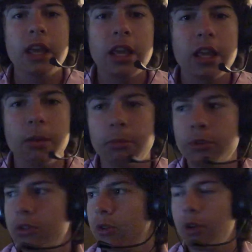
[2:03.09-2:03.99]
him
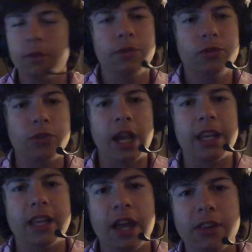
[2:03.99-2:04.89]
sort of
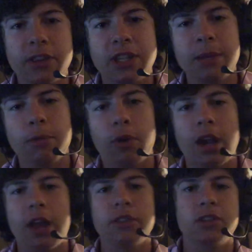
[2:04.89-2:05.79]
dragging down the team
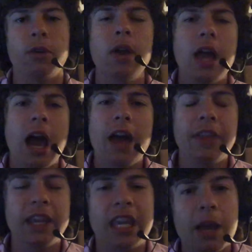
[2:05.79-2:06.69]
morale. So I
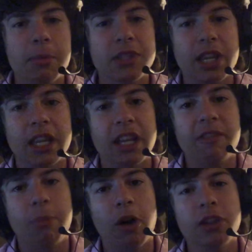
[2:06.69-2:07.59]
think Kemba's going to
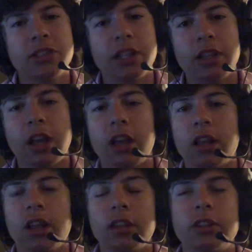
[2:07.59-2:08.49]
give Boston
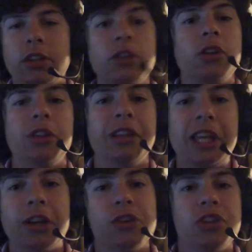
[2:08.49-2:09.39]
good
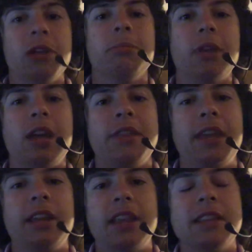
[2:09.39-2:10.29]
leadership. I
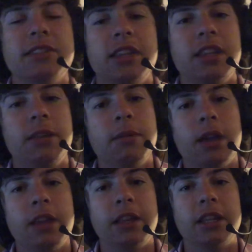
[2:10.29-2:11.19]
think that's the
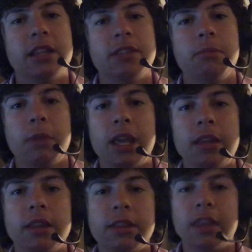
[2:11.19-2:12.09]

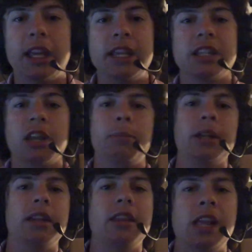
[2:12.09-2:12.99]
main thing he's going to
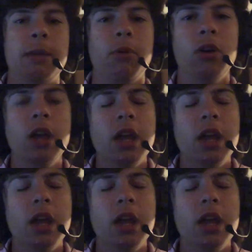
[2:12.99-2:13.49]
bring to the table.